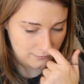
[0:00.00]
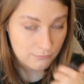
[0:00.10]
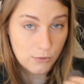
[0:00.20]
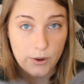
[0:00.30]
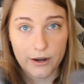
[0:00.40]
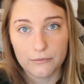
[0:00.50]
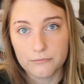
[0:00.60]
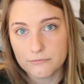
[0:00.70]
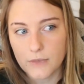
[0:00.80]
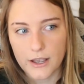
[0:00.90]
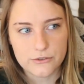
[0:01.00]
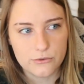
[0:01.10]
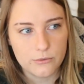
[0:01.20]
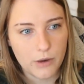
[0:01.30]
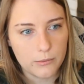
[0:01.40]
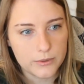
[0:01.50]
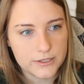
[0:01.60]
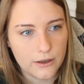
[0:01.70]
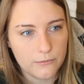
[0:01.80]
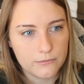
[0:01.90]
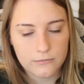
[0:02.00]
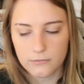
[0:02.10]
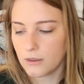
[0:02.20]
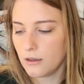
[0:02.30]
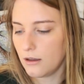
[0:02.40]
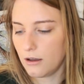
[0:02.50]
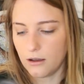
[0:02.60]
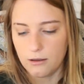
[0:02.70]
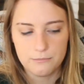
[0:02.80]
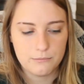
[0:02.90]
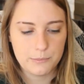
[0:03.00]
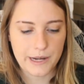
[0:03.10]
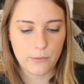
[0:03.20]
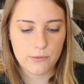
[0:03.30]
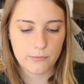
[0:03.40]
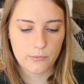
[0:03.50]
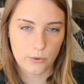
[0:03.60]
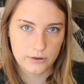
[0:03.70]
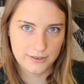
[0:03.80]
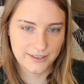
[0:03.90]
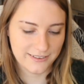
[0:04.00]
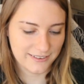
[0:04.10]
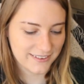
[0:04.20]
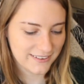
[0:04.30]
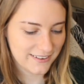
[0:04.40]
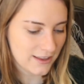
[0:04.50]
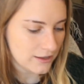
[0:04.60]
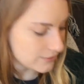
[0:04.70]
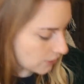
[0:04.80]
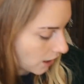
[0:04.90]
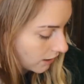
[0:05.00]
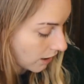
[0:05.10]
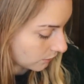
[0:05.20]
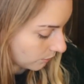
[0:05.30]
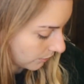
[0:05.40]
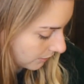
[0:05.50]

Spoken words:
mohair, as you can probably tell. But I want more. Not color work